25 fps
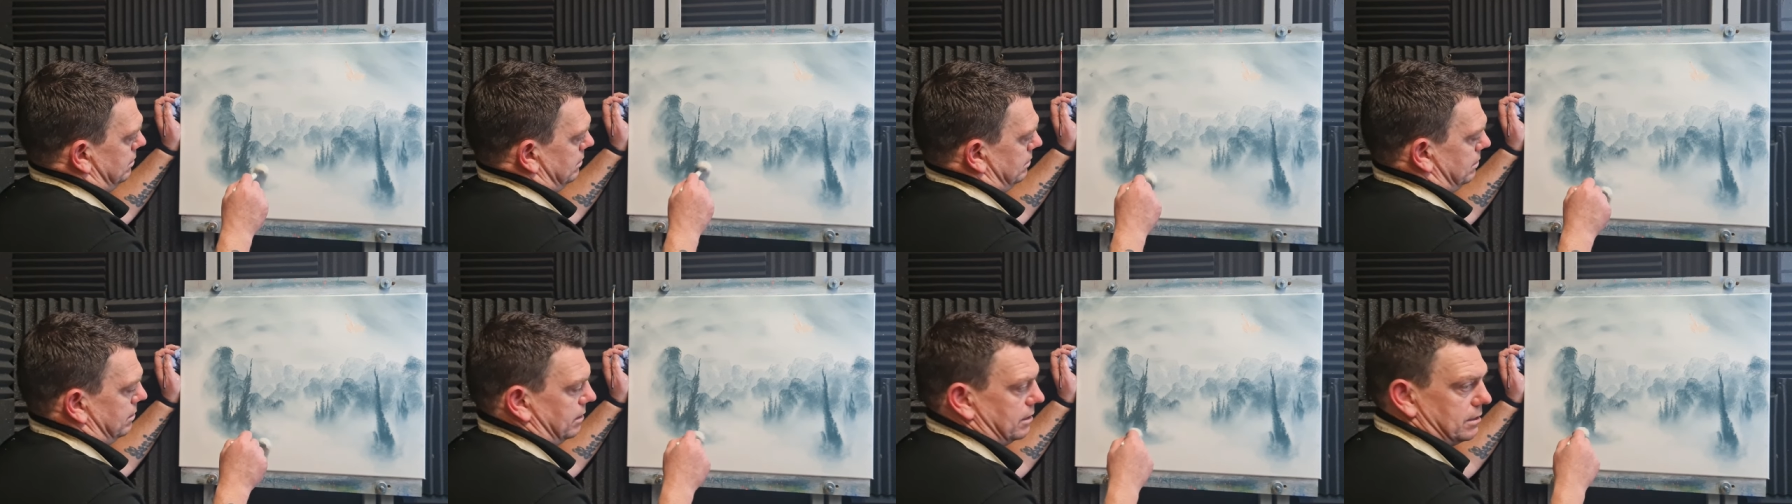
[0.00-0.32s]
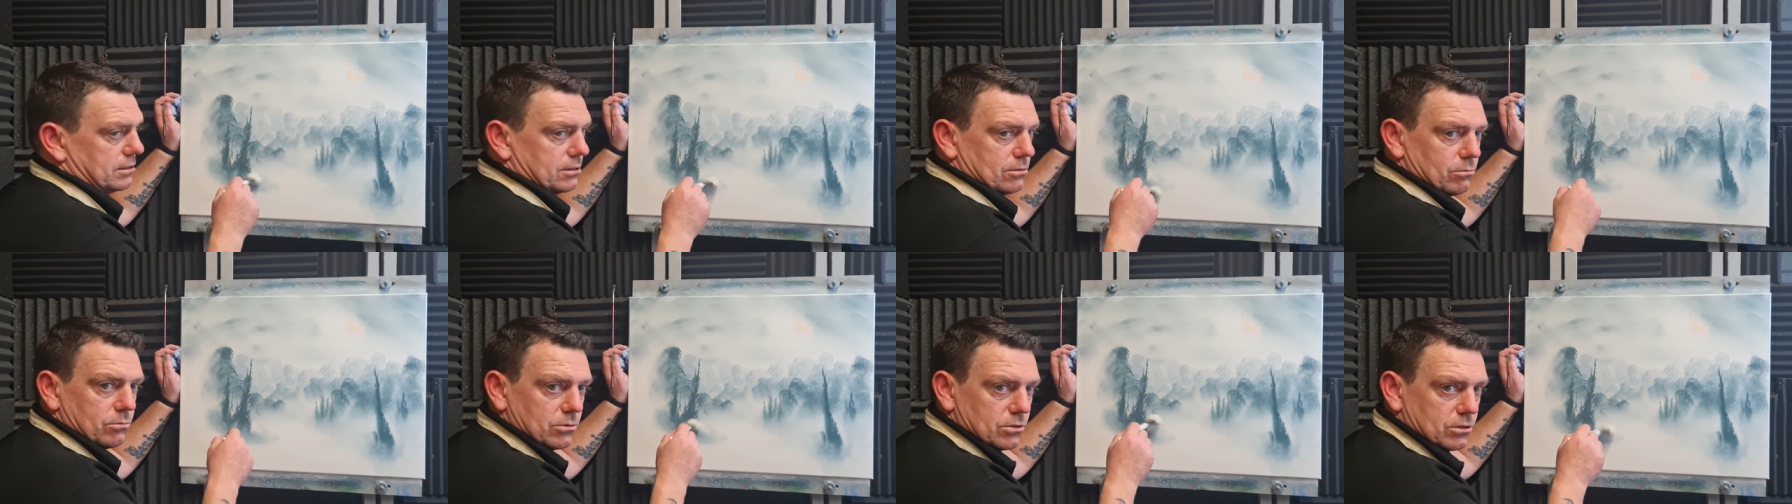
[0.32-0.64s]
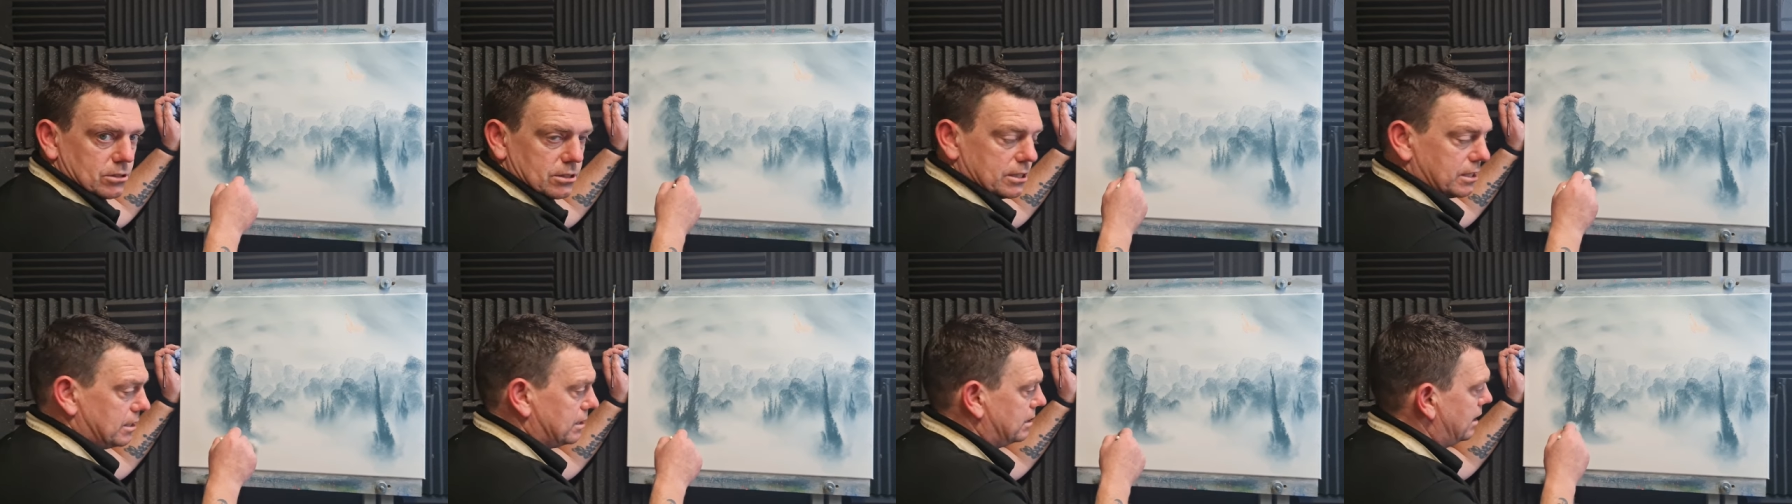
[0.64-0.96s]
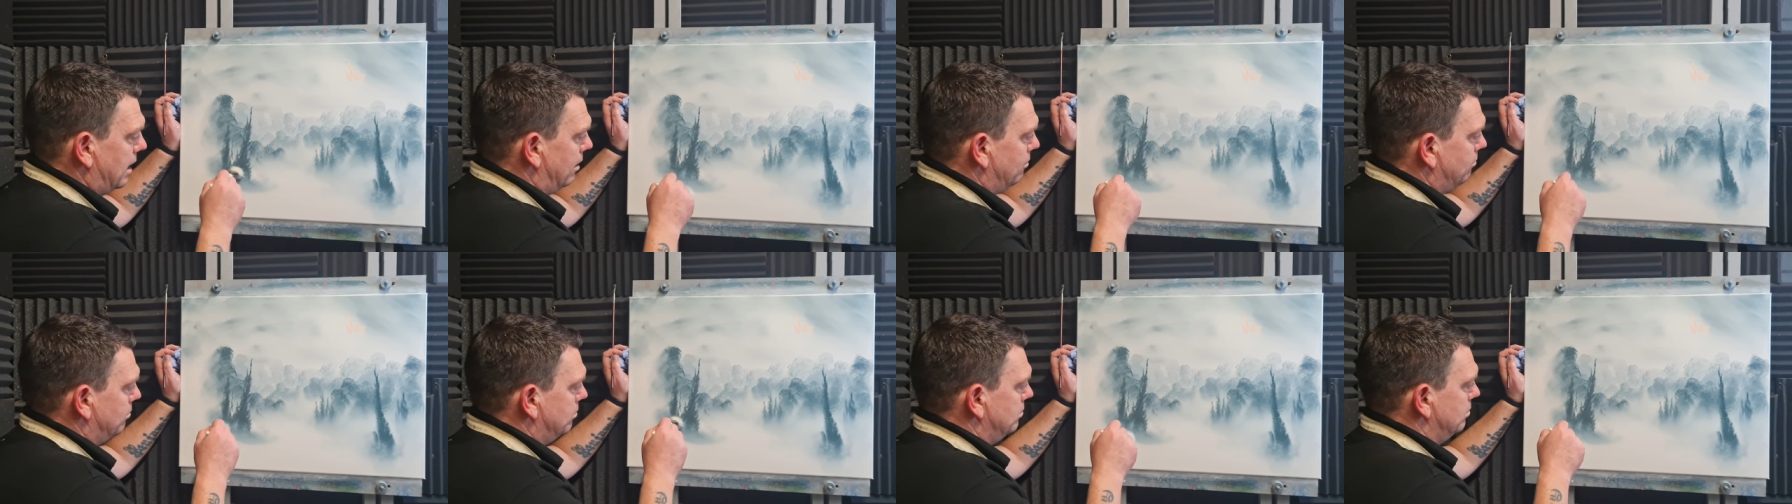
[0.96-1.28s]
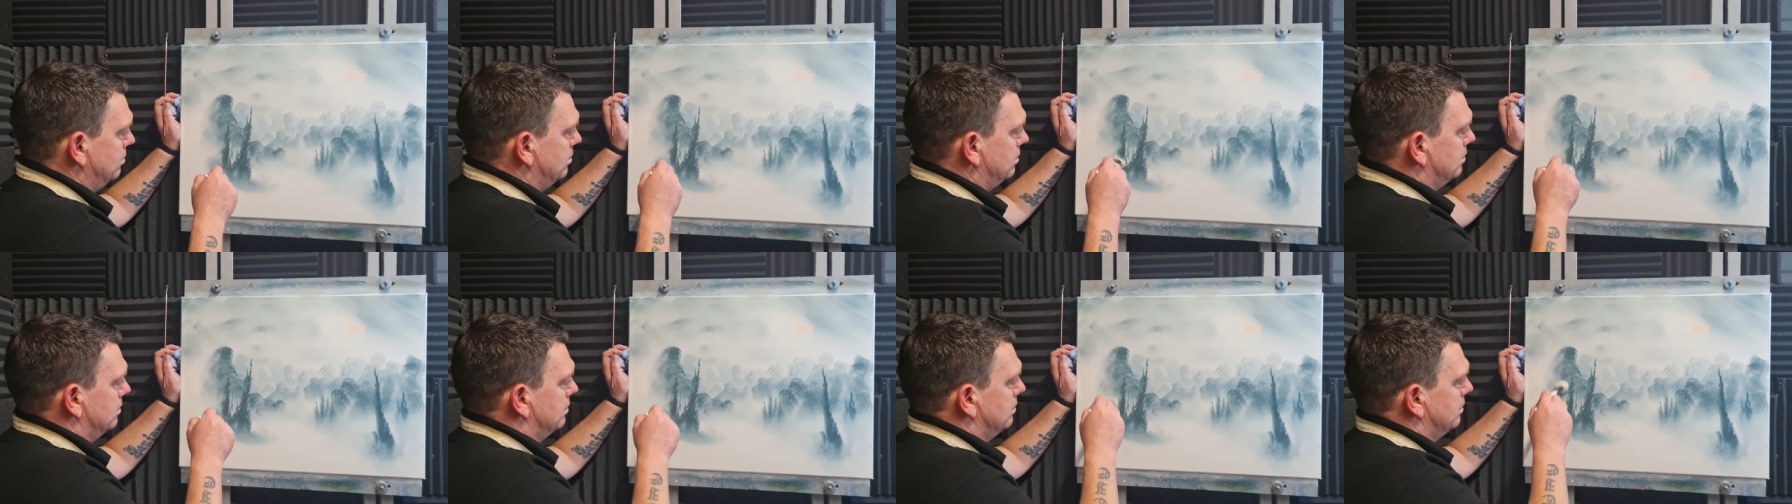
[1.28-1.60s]
I think someone said that
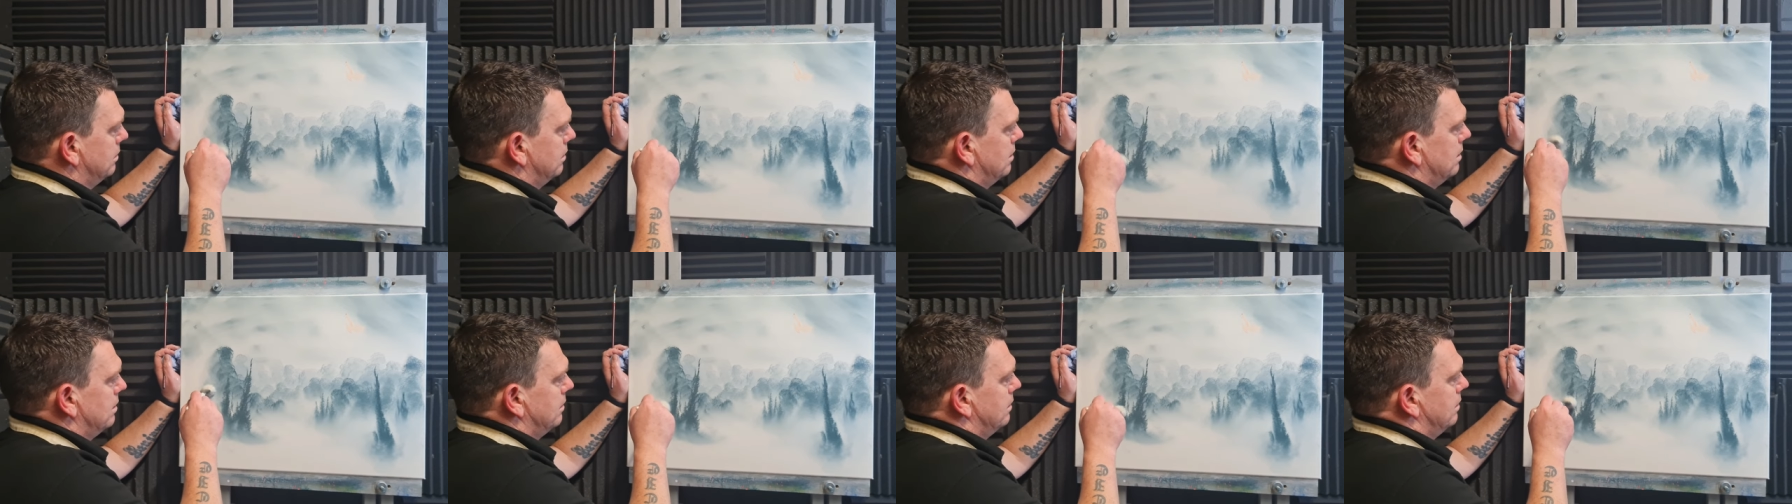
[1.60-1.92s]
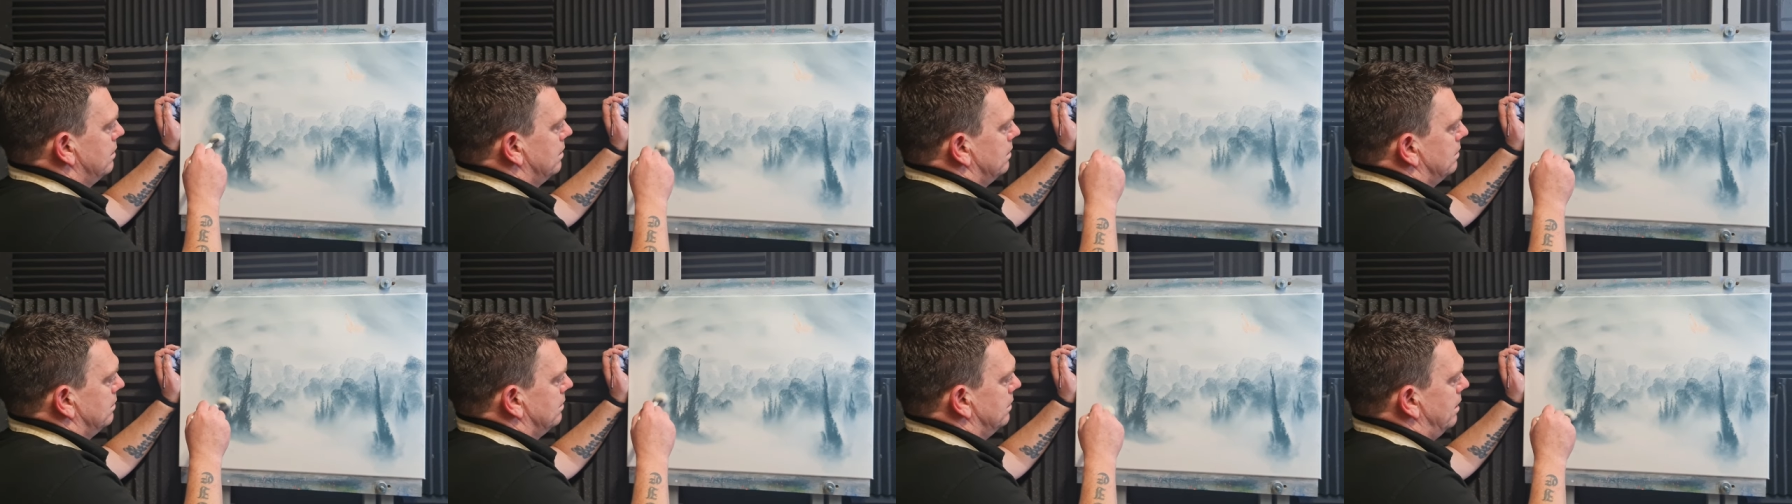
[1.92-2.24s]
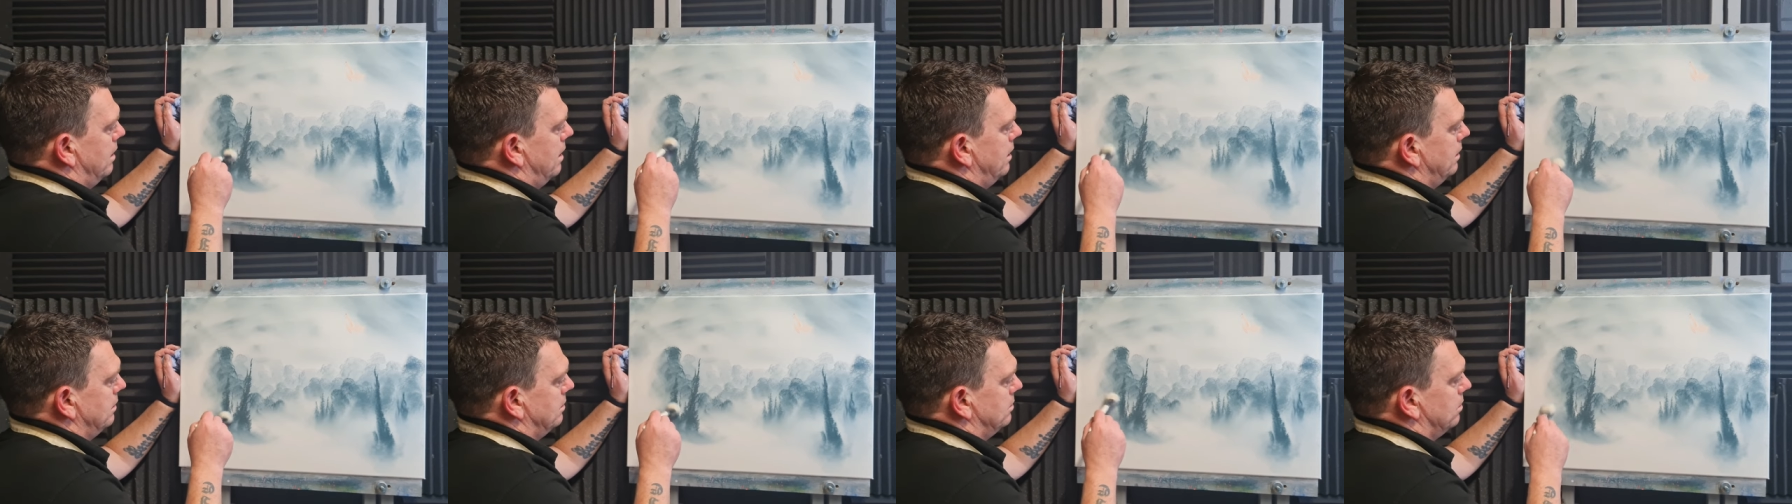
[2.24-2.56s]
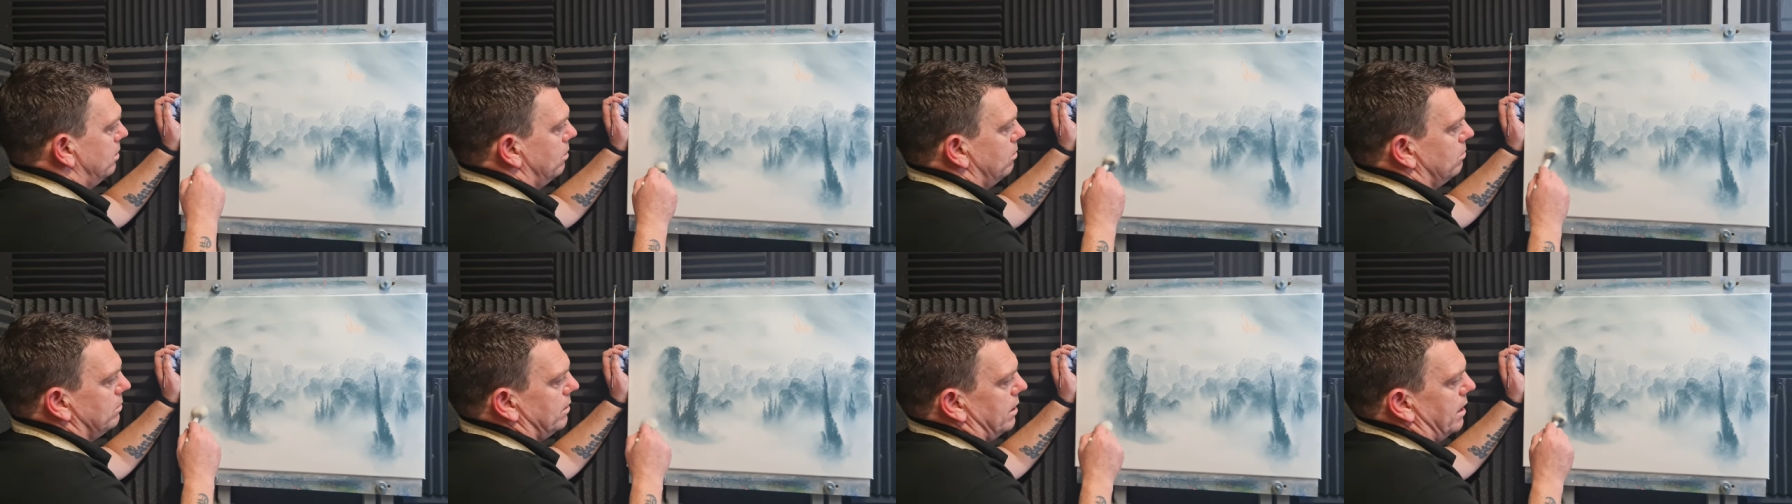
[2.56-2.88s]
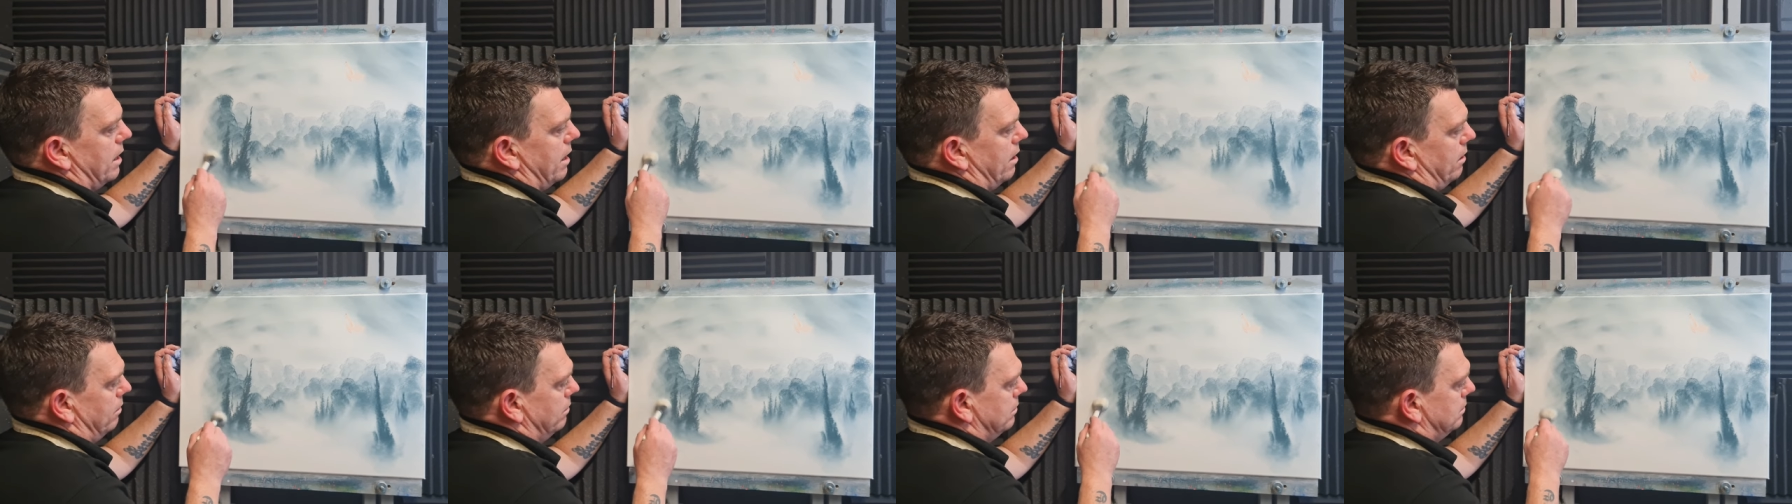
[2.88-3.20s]
once. Right, so
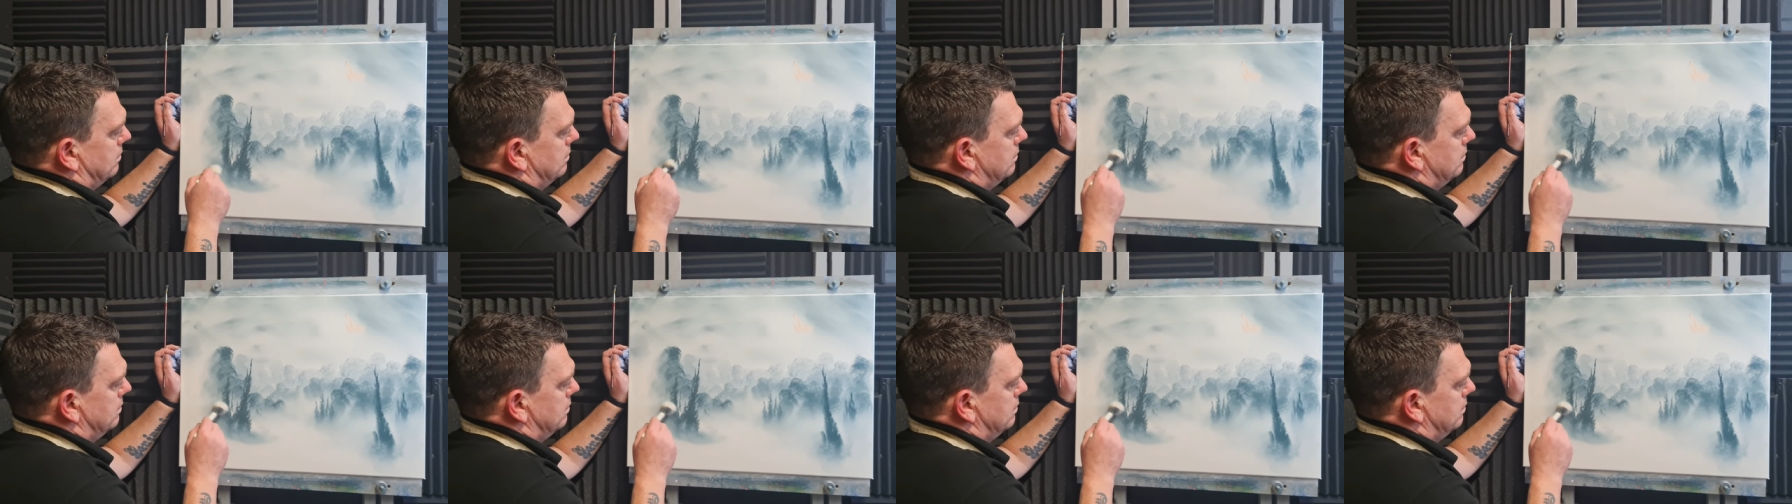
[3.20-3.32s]
there.